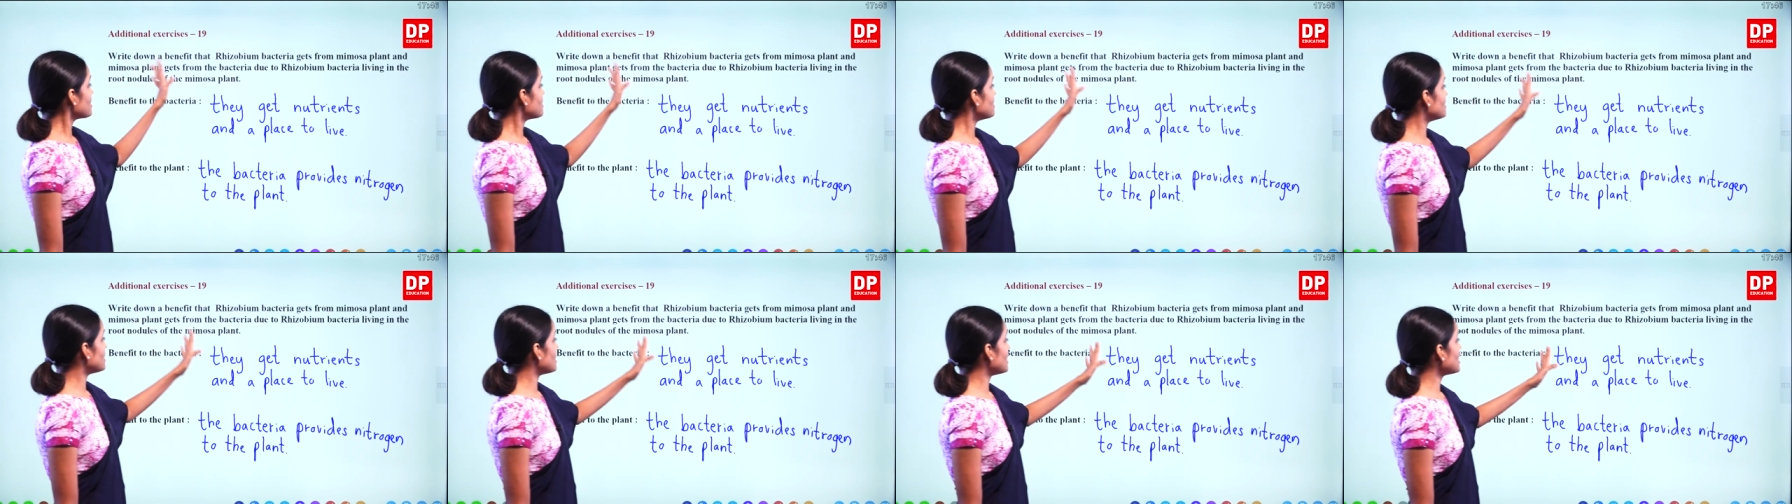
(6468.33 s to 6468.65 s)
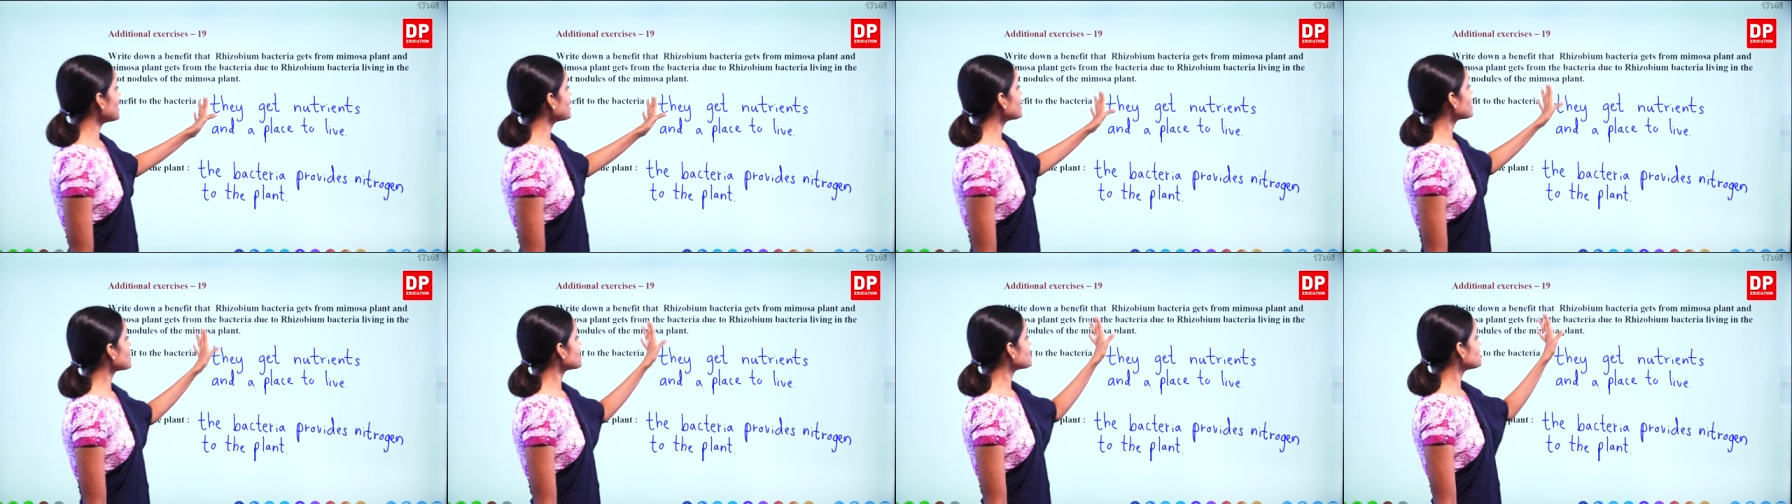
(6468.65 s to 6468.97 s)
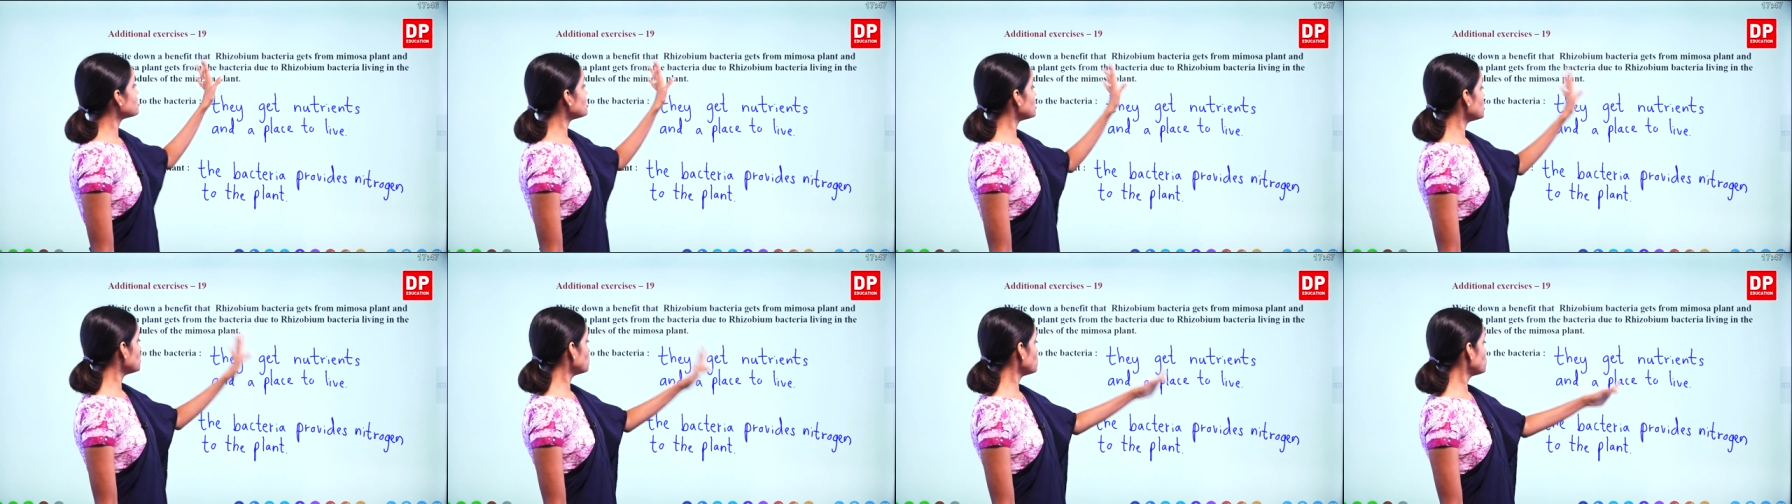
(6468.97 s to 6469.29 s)
They get
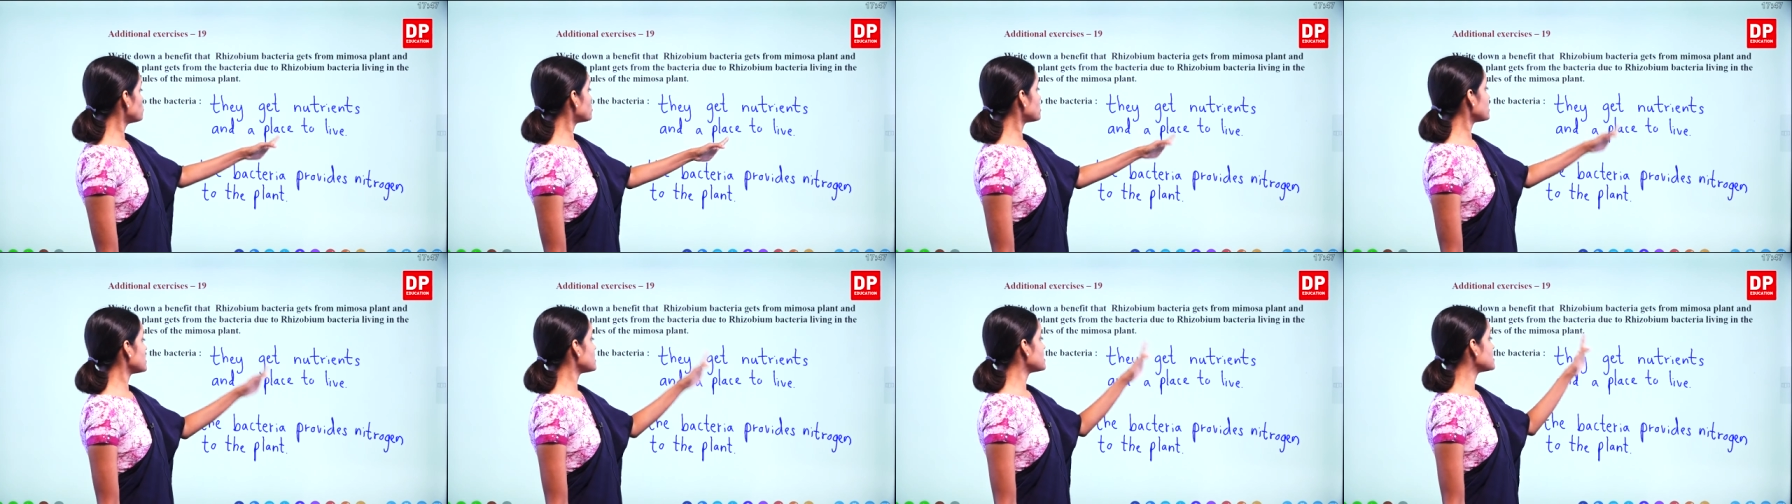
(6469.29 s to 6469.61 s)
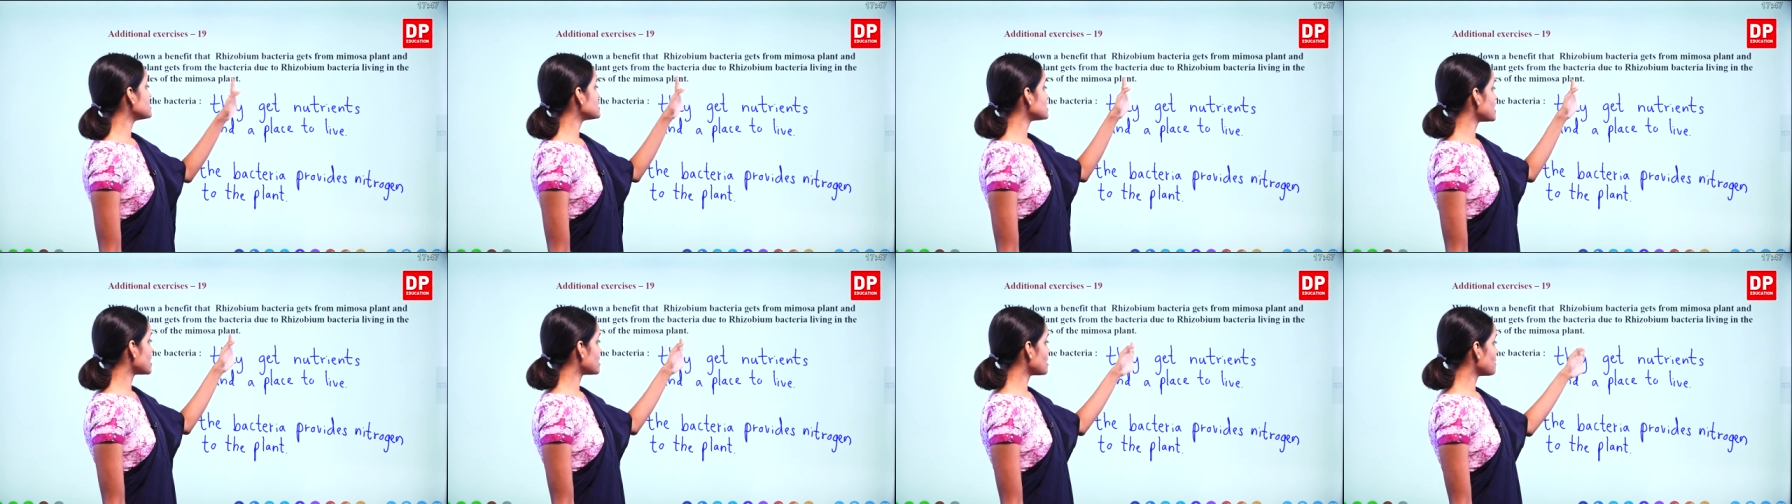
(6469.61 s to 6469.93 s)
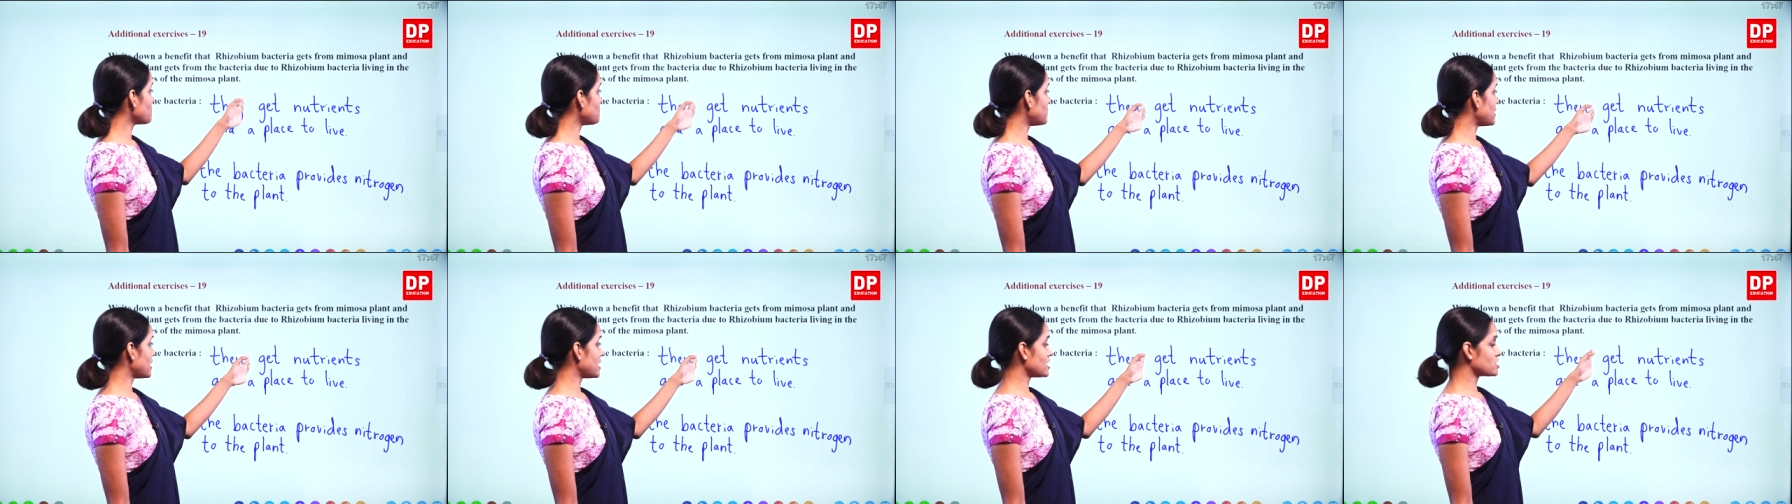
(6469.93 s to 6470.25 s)
nutrients and a
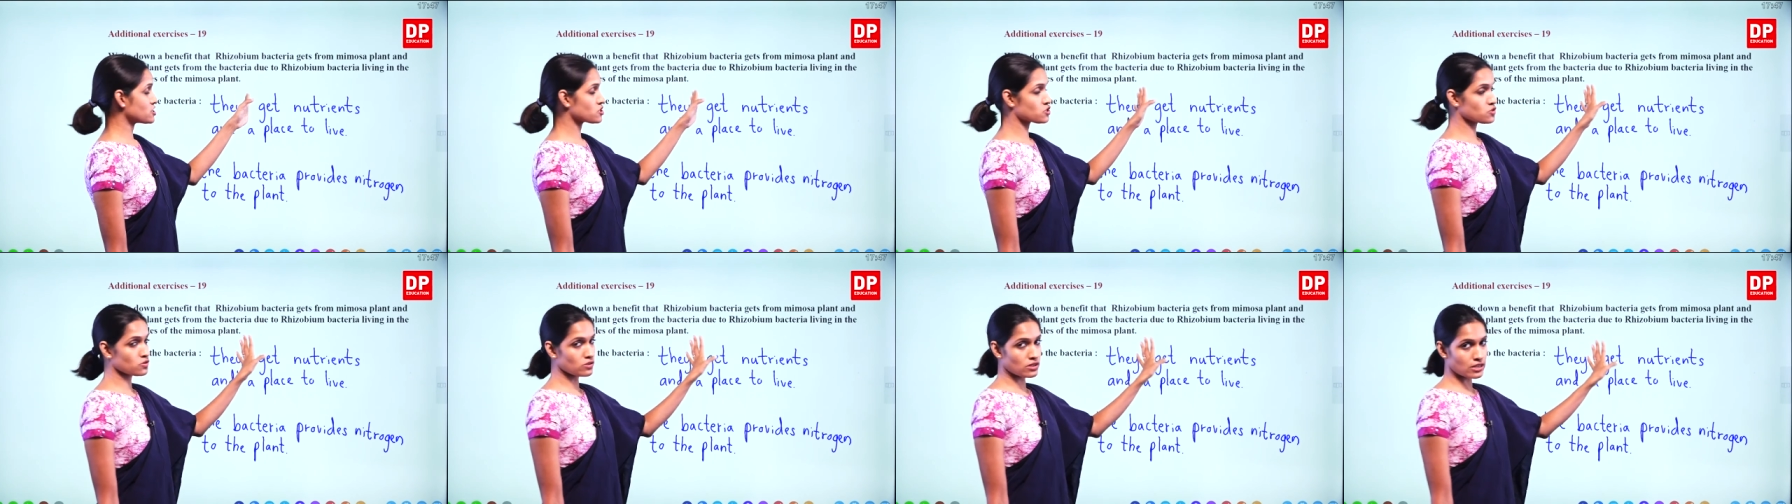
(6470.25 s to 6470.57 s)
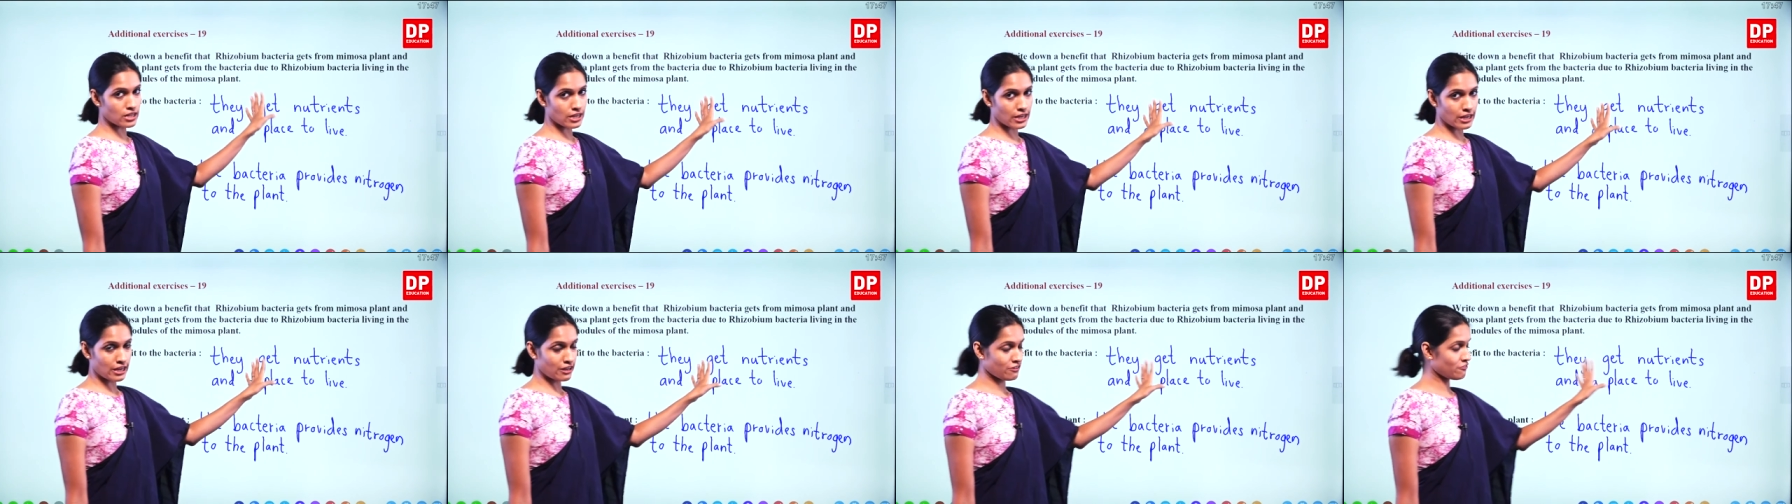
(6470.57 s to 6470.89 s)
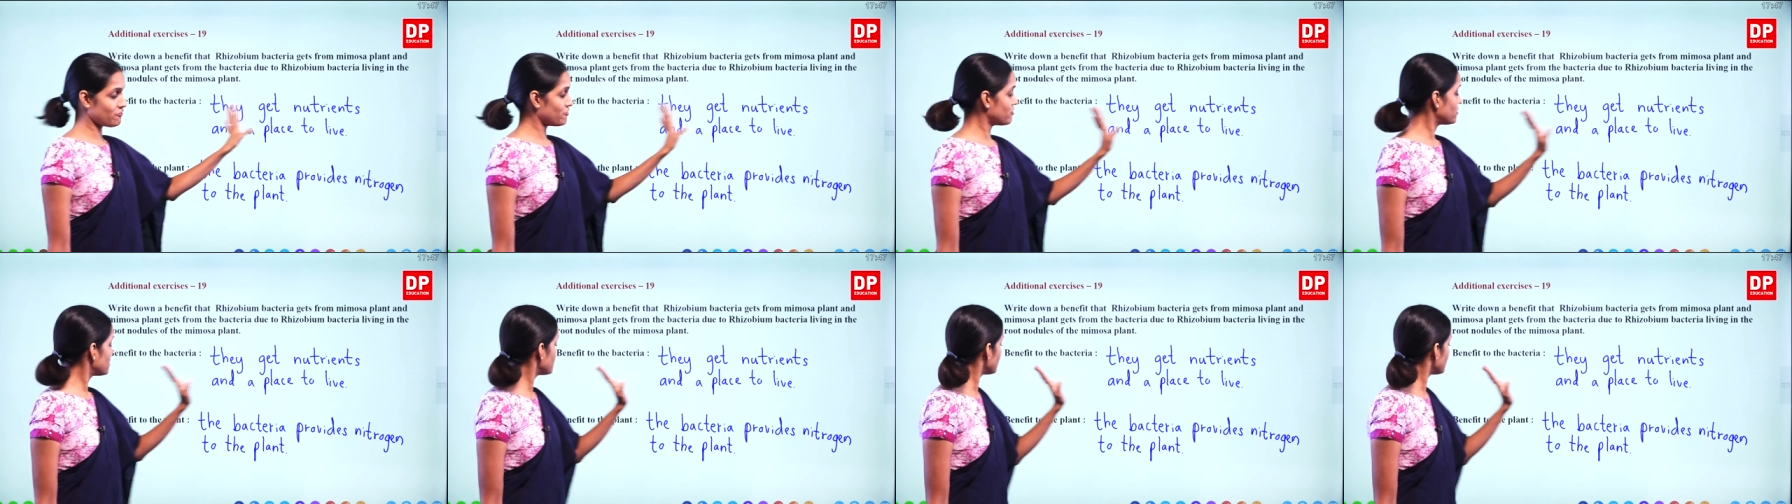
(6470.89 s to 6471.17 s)
place to live.